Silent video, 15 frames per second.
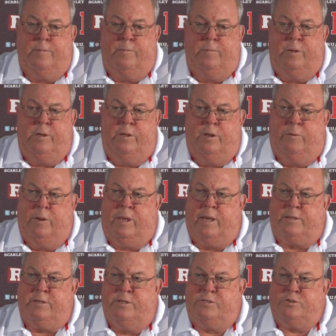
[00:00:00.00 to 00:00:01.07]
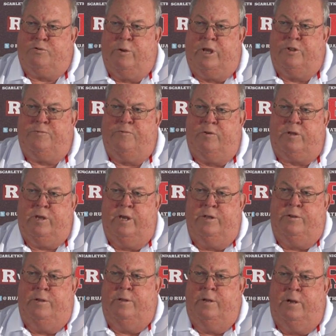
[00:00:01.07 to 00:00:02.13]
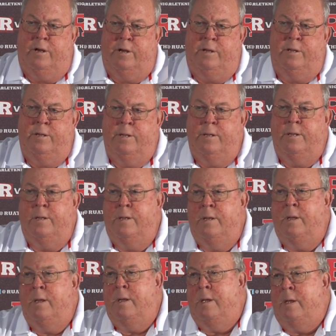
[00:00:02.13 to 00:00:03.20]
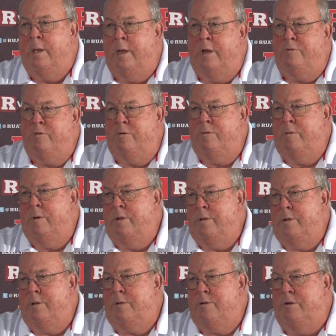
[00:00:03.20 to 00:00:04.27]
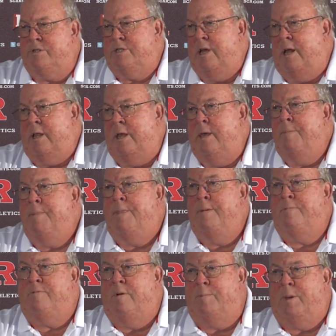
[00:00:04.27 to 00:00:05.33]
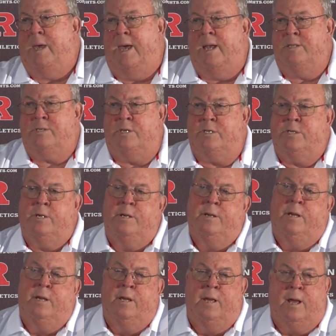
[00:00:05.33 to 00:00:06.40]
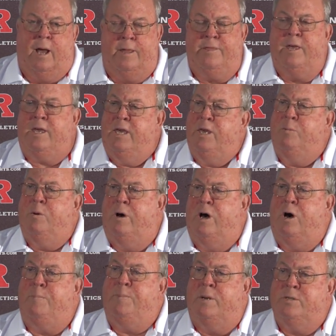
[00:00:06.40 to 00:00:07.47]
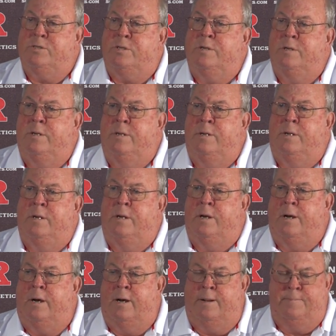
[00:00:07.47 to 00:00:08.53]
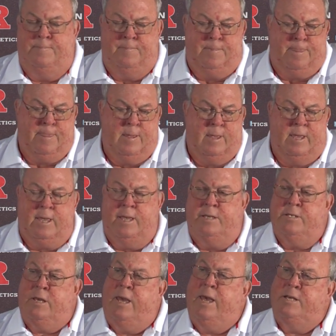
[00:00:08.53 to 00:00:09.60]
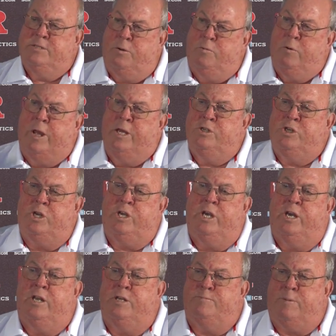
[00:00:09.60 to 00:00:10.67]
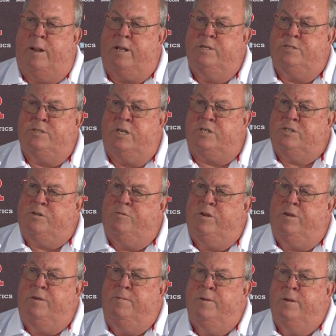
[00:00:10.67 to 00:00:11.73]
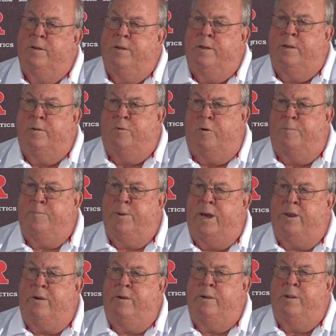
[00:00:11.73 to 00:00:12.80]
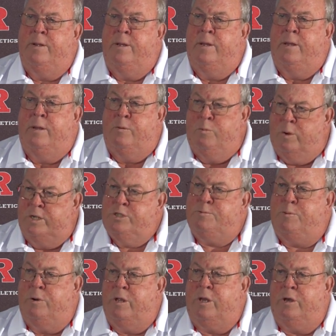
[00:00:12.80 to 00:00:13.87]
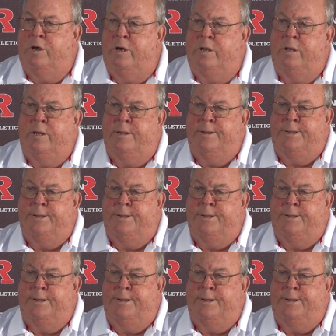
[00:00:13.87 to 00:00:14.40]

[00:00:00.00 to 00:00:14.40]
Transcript: We got this transfer kid, Andrew Tercelli from Kansas. I think he will help us. He has a rangy kid. He's probably 6'3 or better, runs pretty good.